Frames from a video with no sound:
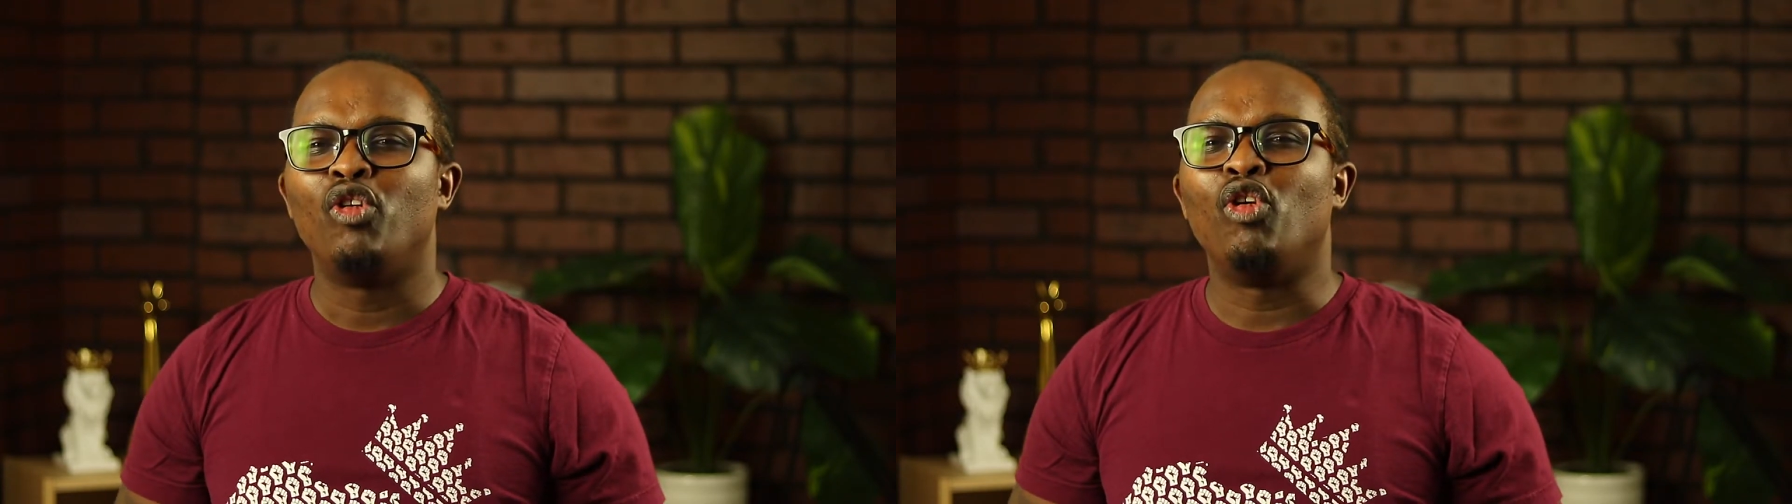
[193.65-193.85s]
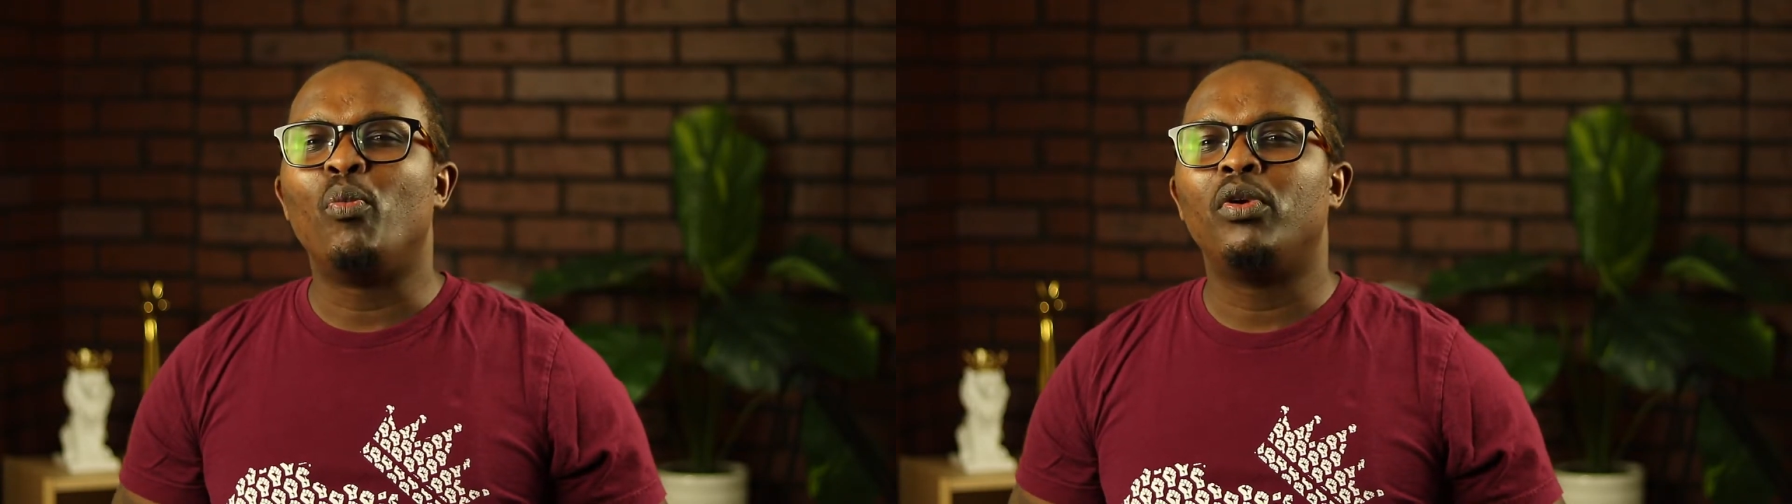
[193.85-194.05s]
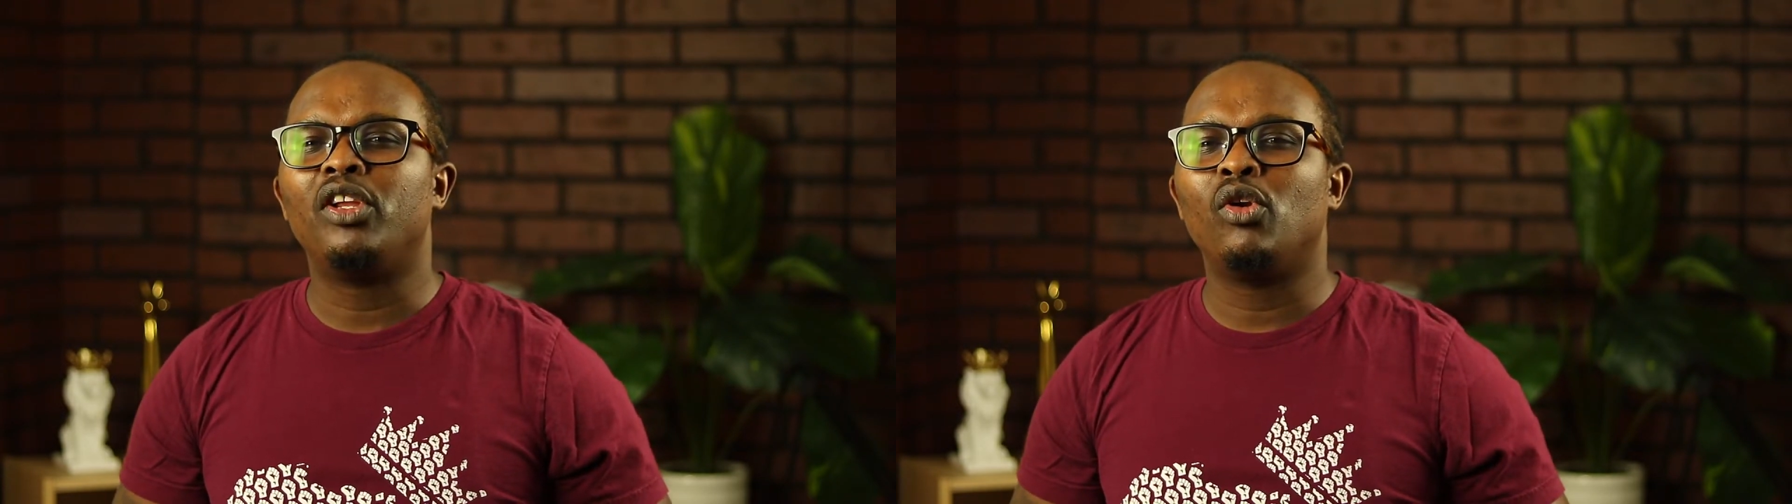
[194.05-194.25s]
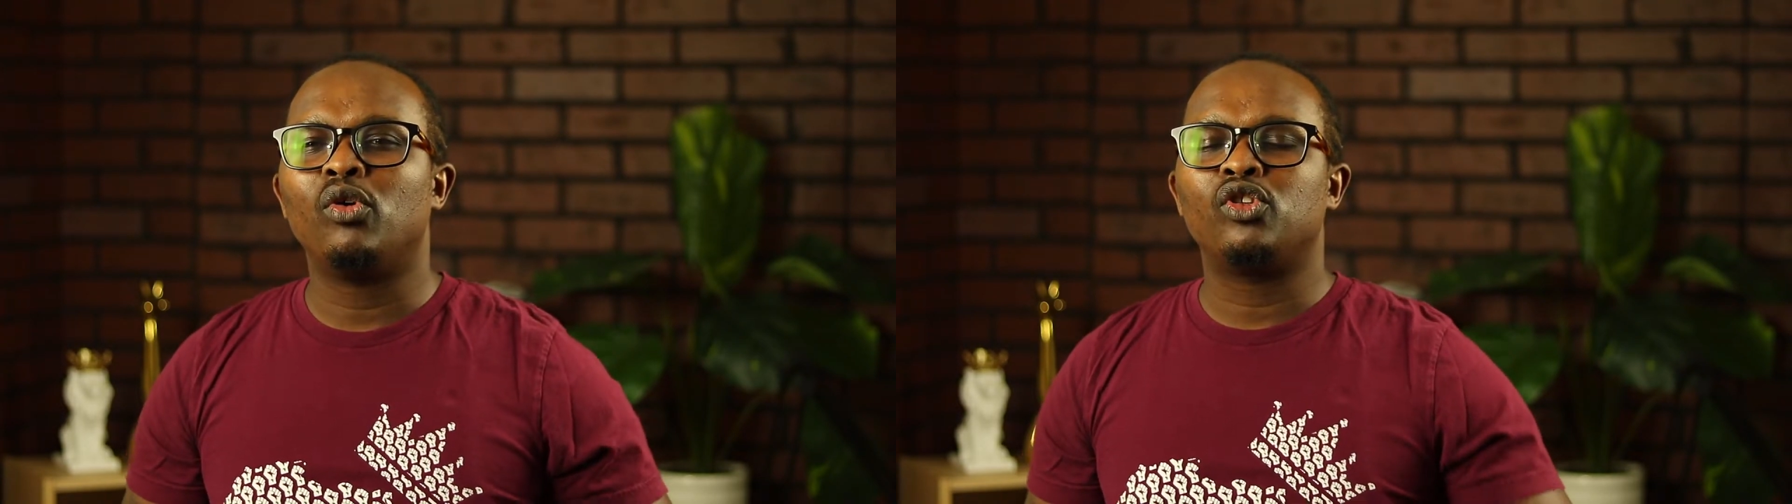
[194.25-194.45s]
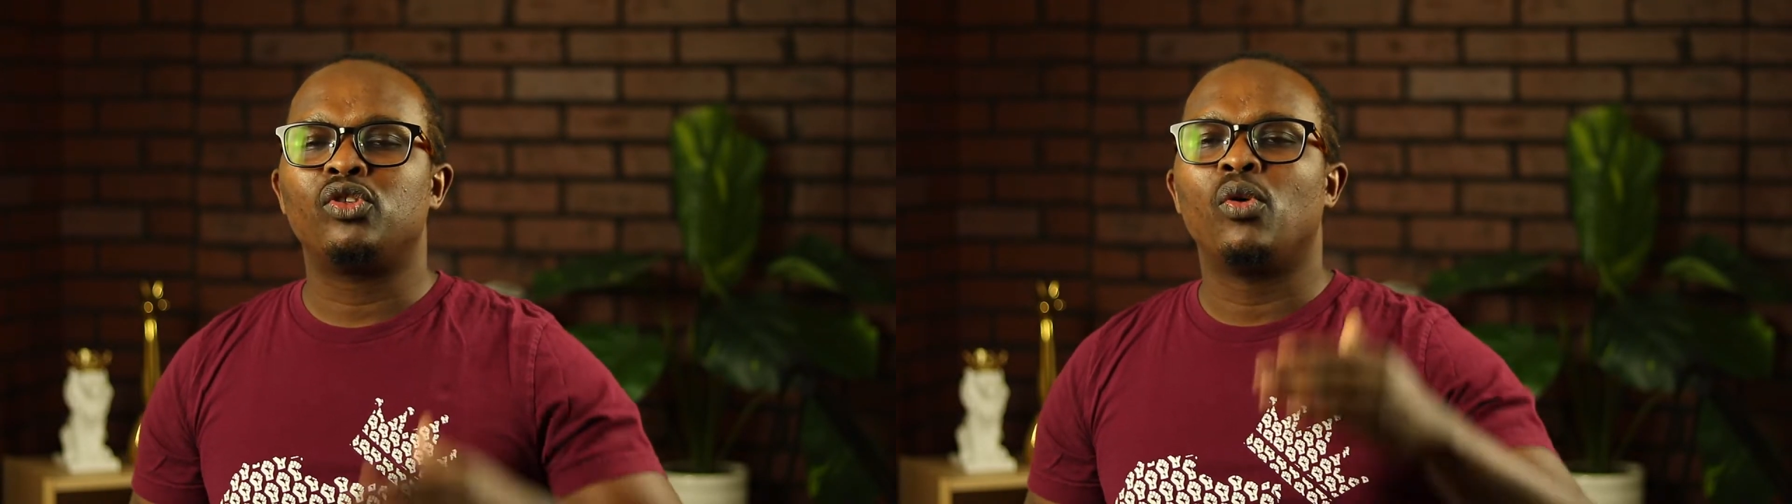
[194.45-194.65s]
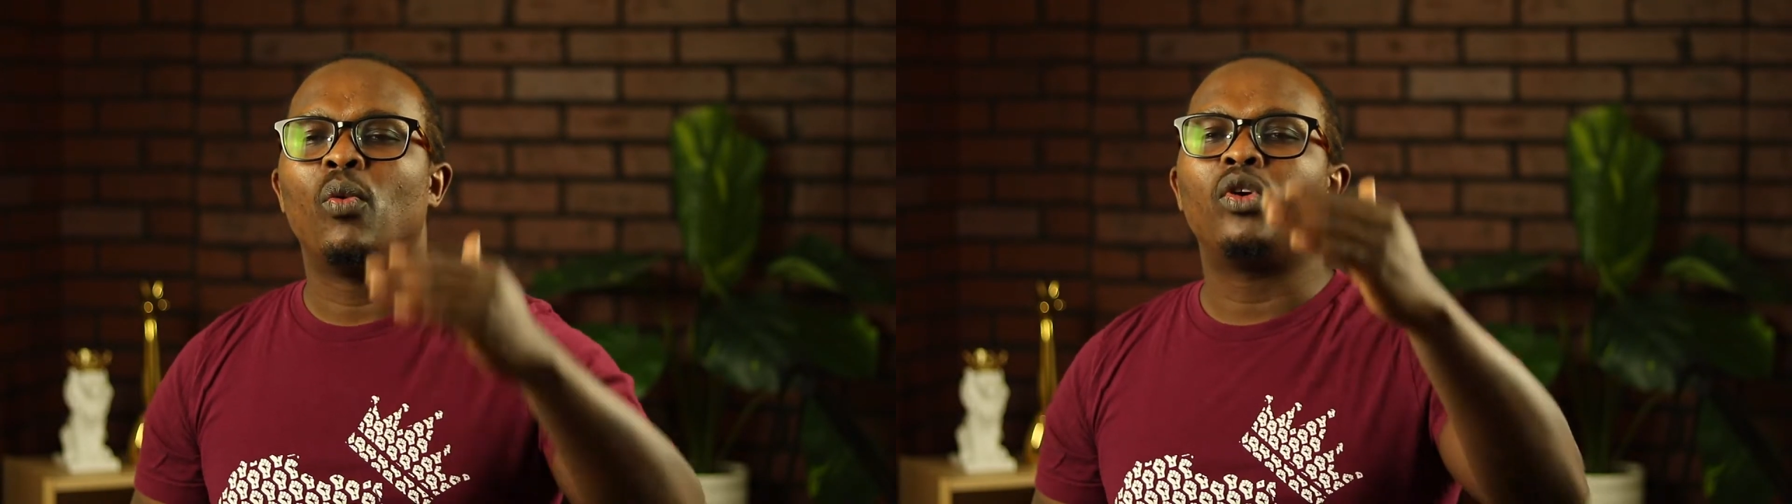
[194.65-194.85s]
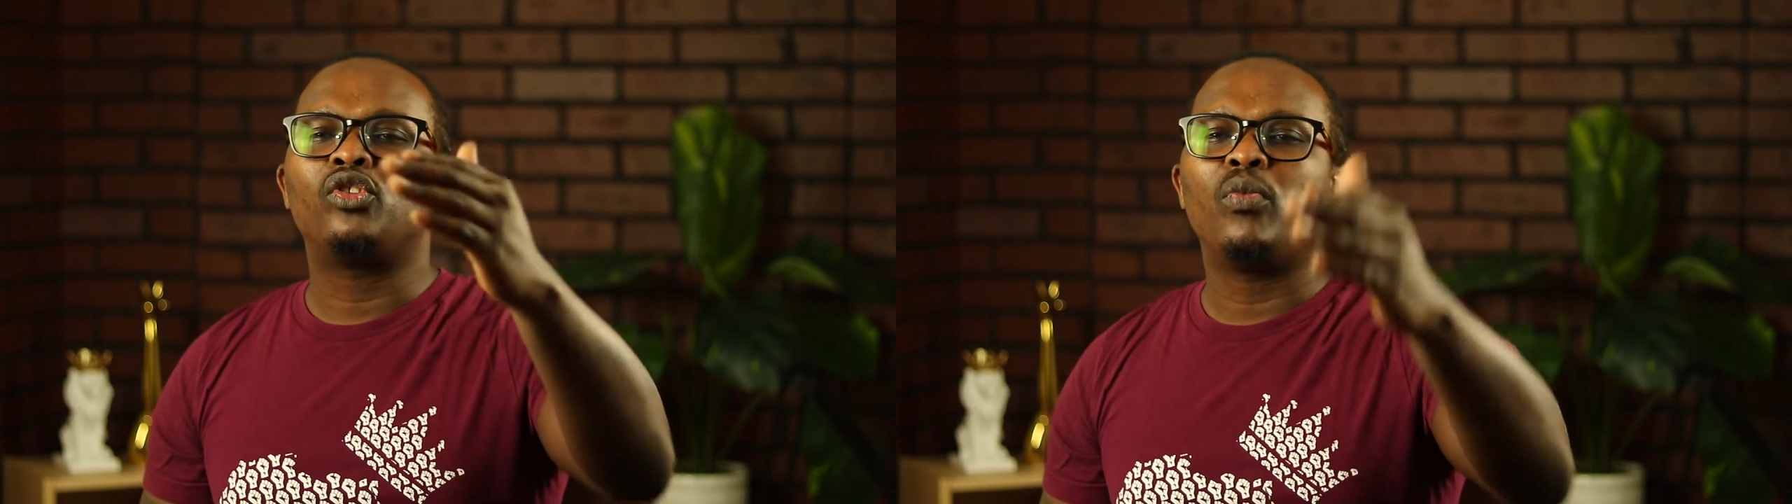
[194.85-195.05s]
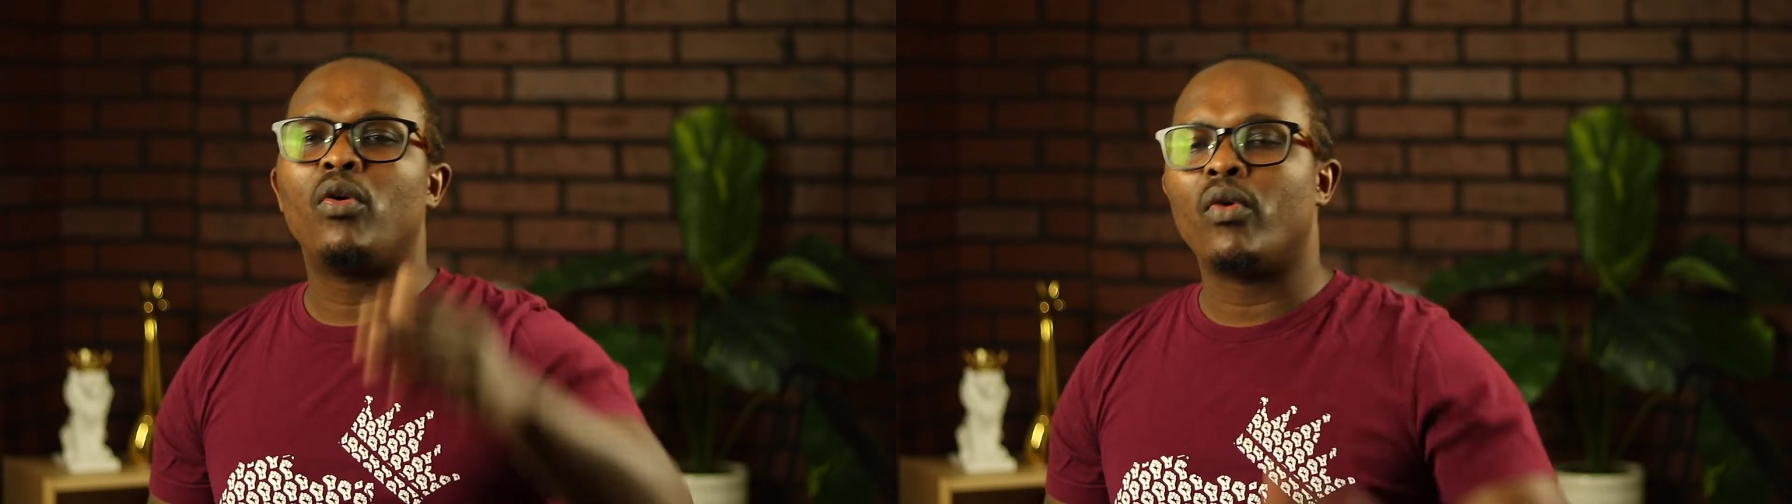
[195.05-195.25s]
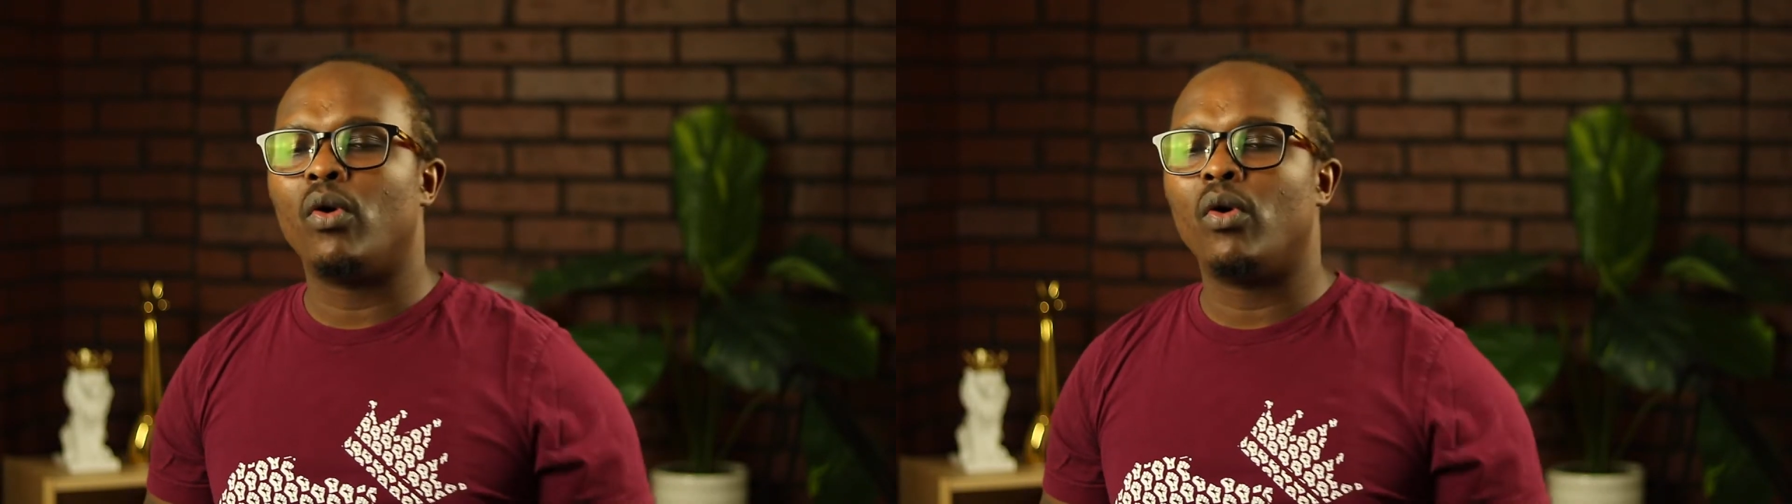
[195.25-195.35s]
nobody knows what tomorrow